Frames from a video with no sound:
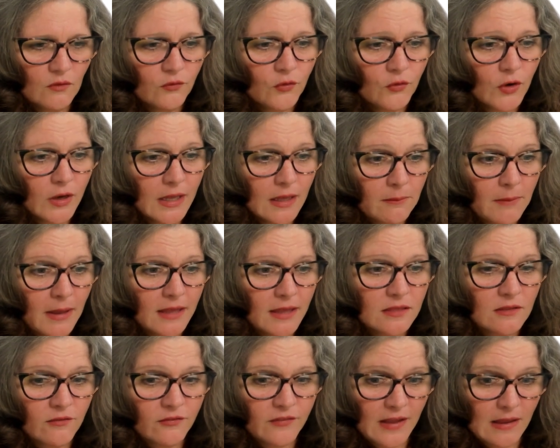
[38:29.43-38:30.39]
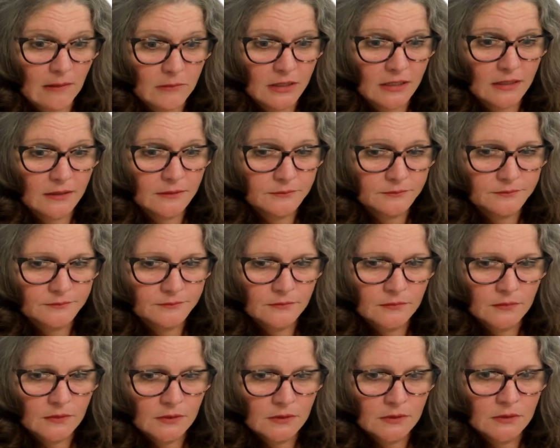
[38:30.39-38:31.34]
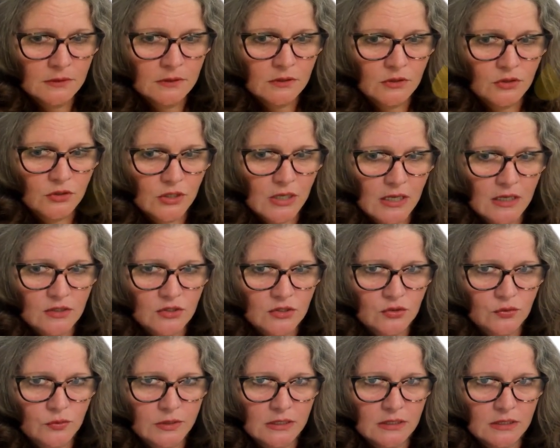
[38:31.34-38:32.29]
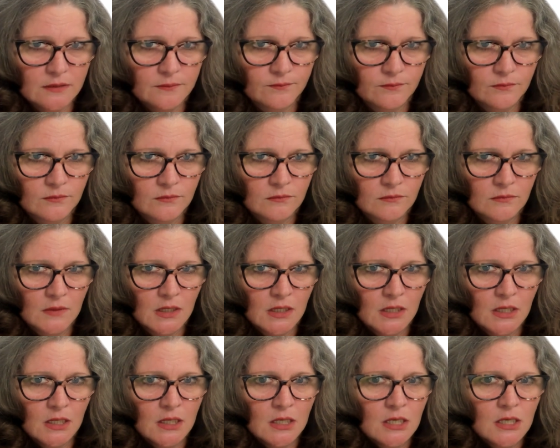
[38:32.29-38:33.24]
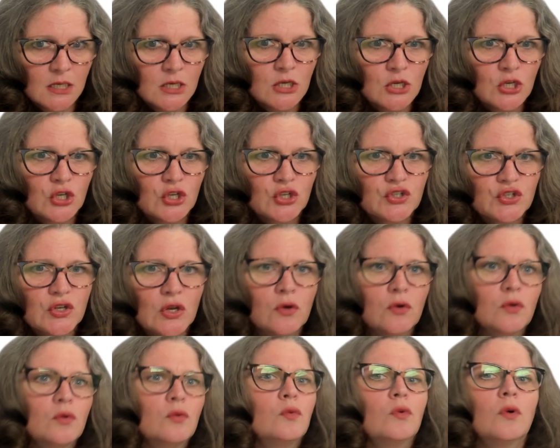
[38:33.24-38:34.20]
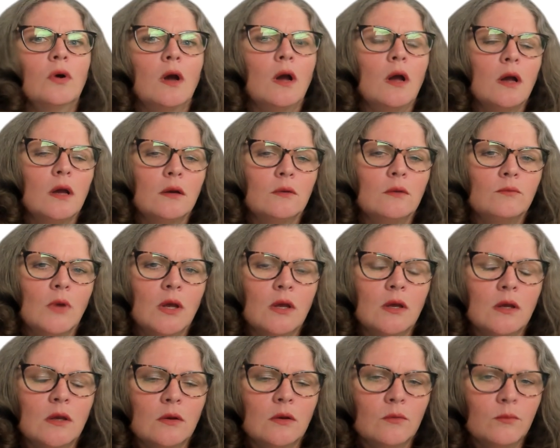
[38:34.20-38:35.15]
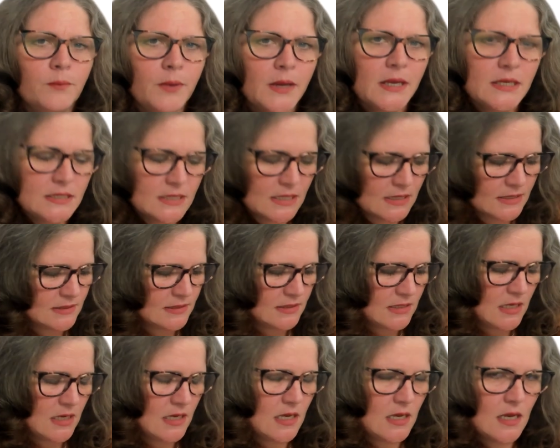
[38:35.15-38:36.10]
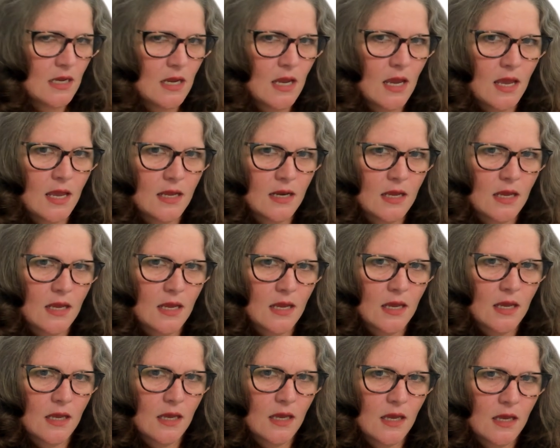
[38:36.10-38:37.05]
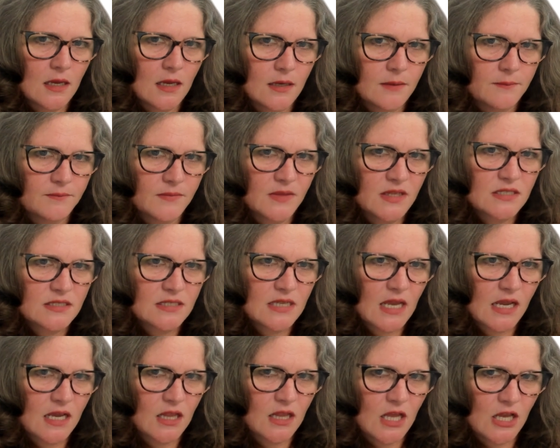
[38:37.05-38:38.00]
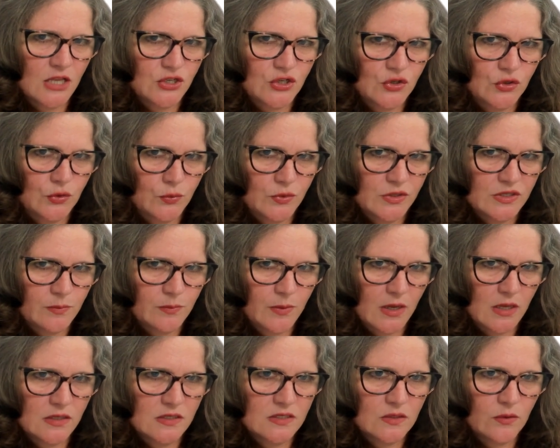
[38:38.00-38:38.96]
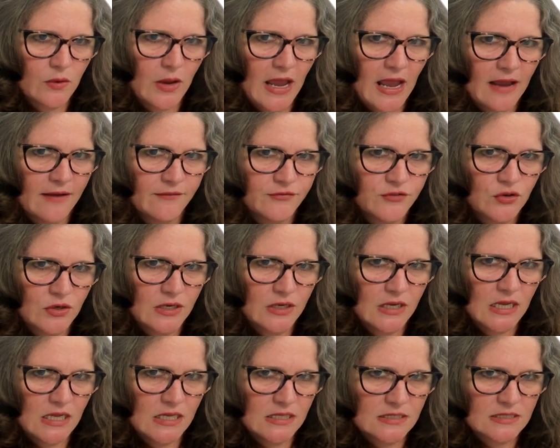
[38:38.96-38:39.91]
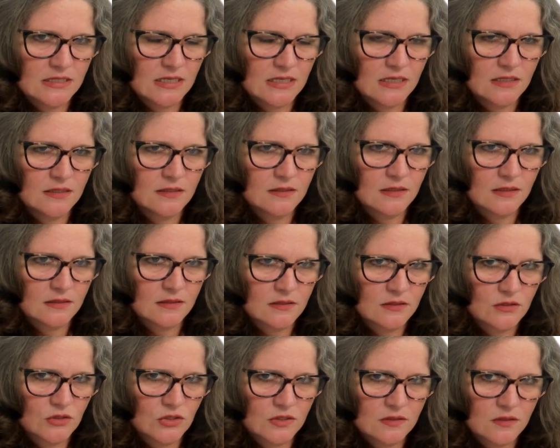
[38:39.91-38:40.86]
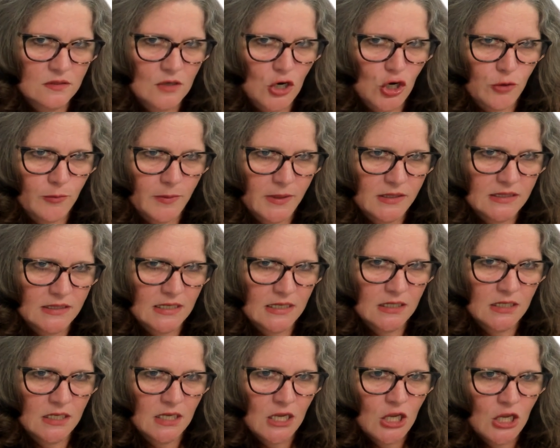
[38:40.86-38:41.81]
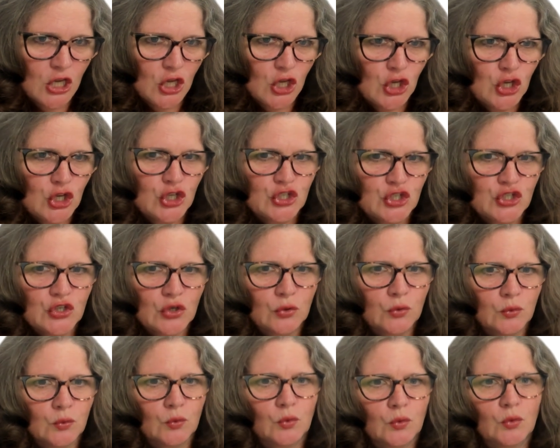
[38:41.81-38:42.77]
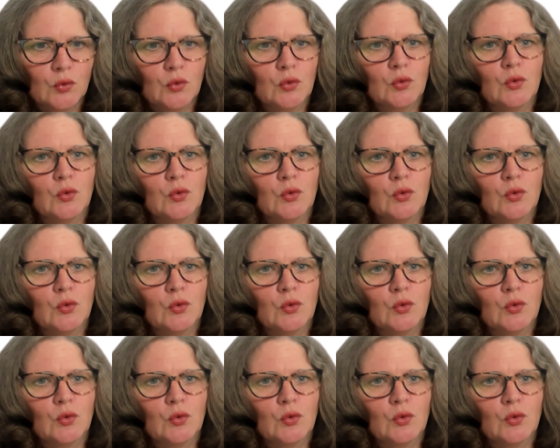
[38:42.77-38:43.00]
for him and the family, actually. So, PTSD and a psychological response. So, after an incident, let's just talk about that. So,